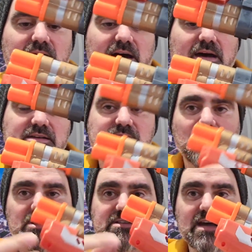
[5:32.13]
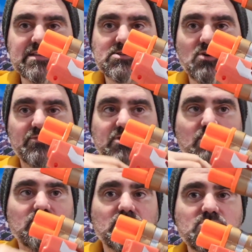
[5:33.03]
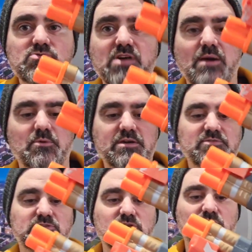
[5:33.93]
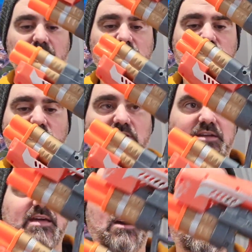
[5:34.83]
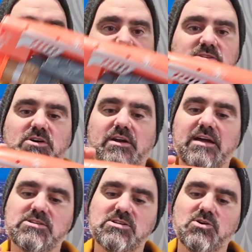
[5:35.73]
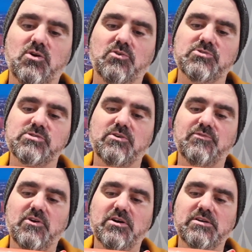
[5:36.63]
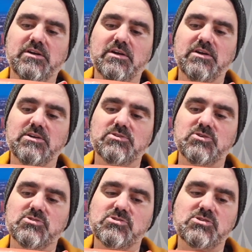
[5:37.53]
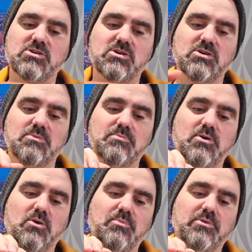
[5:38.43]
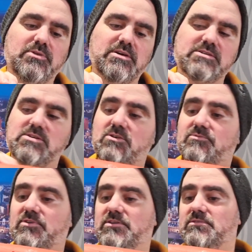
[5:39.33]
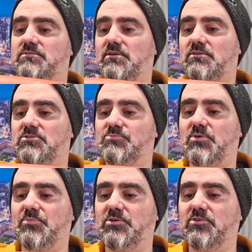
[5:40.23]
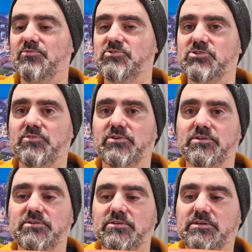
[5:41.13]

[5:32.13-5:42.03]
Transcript: So when you take this off, don't lose that, whatever you do. And let me show you that now, because these aren't actually on. So if I just pop this, hopefully, I can just pop it off and show you.